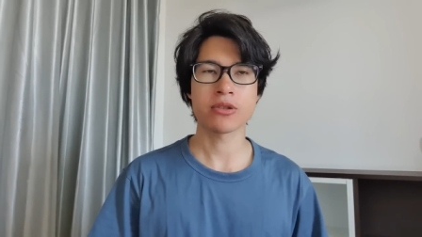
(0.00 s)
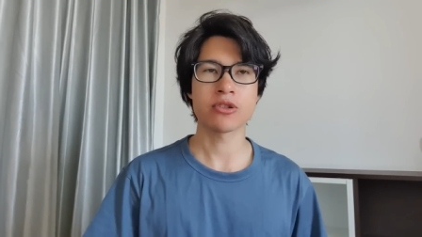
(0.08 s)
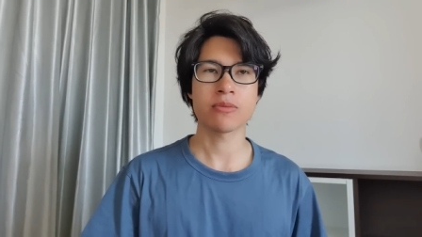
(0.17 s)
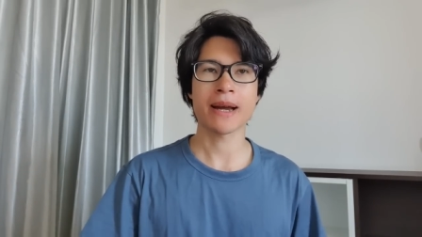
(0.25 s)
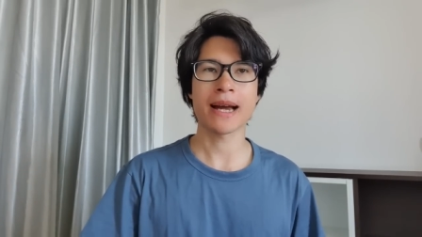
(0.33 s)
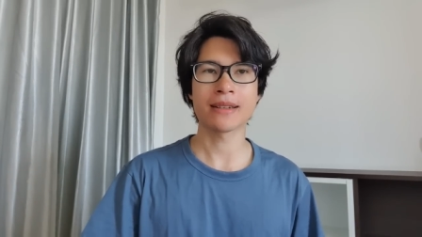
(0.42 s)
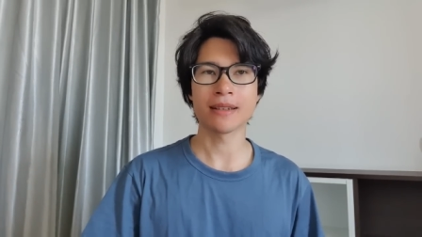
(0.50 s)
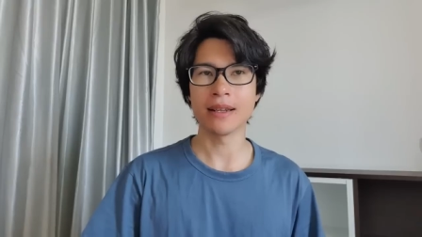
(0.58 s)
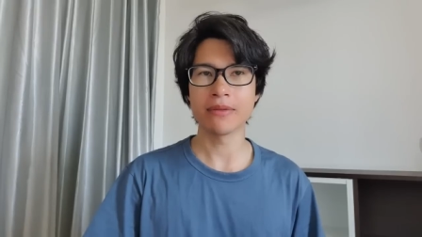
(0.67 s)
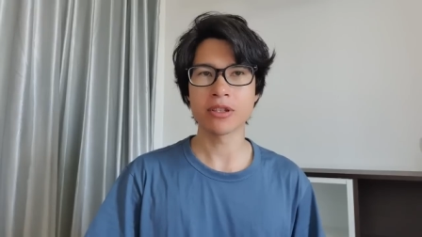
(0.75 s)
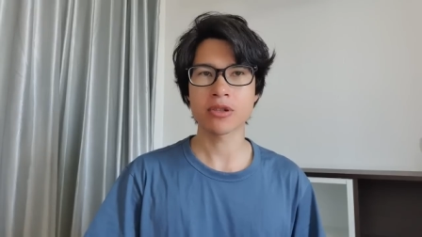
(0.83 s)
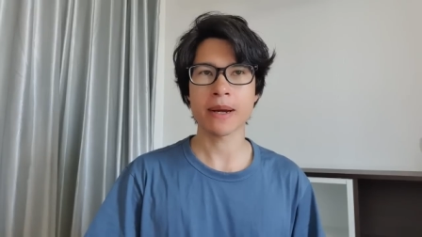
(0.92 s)
to Japan and
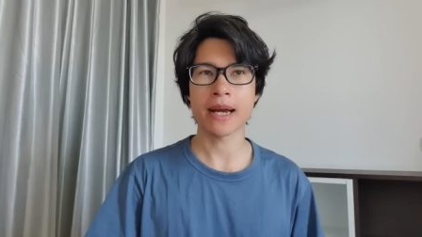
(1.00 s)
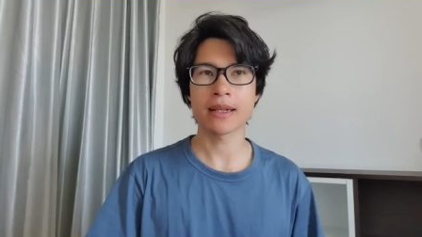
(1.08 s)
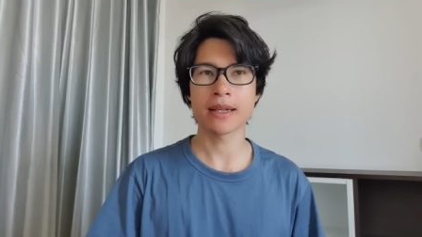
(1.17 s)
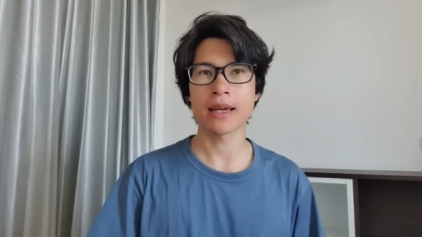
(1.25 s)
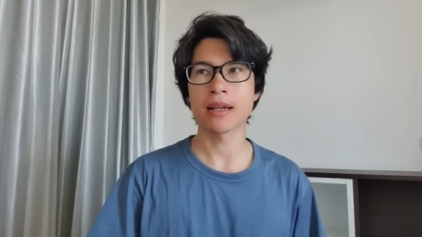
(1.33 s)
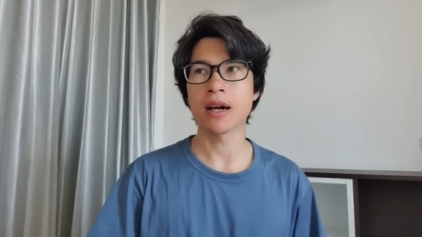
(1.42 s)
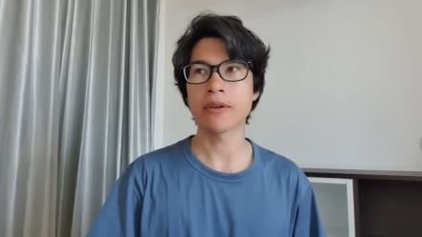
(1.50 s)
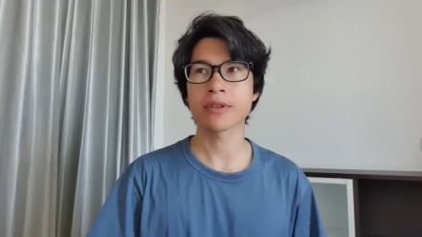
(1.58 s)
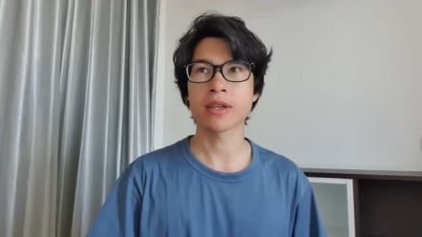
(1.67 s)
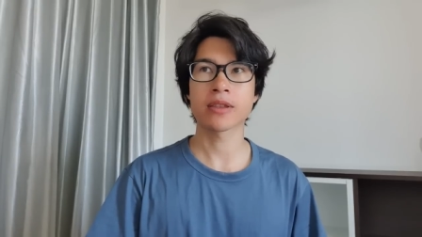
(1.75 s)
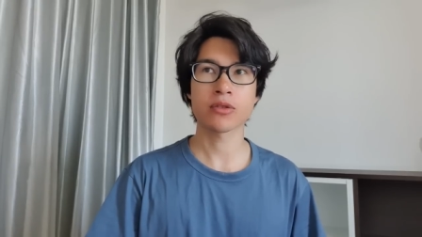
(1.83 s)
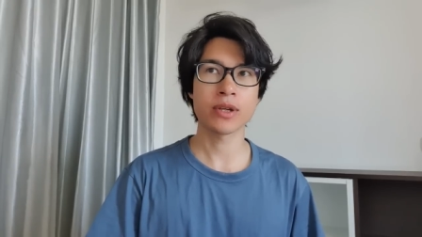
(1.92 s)
live in Japan again
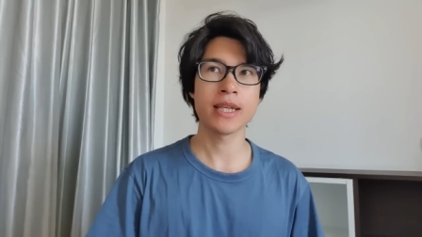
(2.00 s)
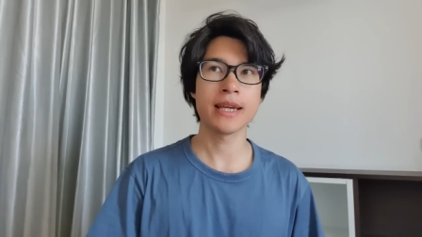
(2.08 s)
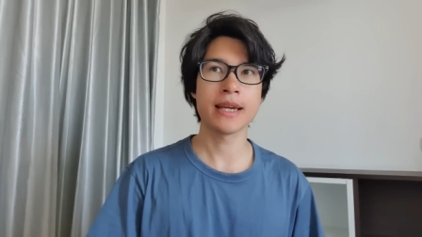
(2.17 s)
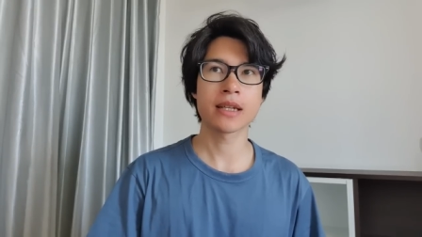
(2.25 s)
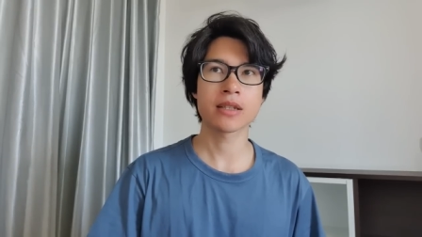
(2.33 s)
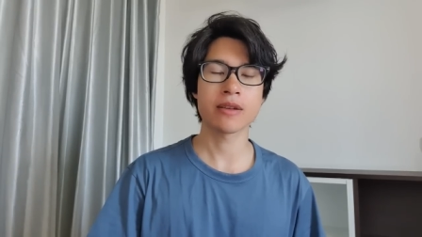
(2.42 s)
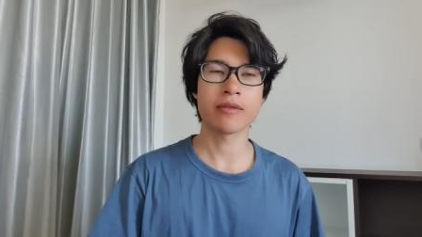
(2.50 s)
after three years